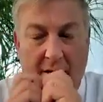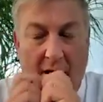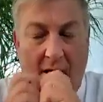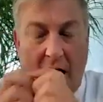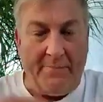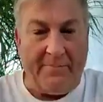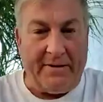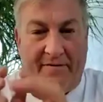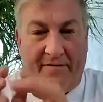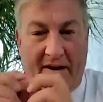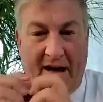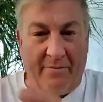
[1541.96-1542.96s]
optic
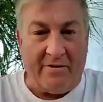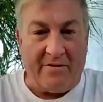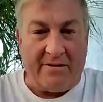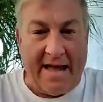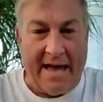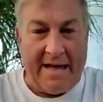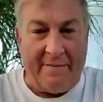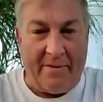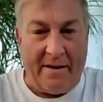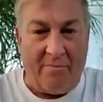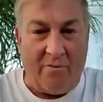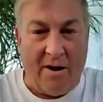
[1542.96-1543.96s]
fibers I had in
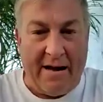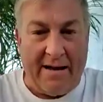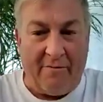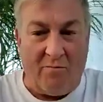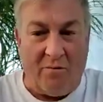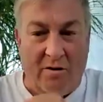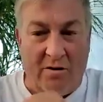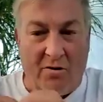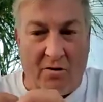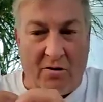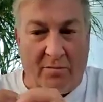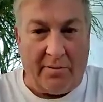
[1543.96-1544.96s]
my brain were
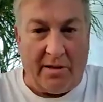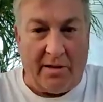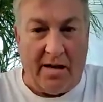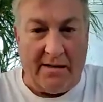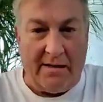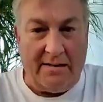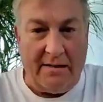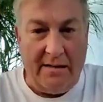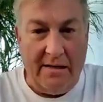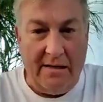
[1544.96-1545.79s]
sort of plugged,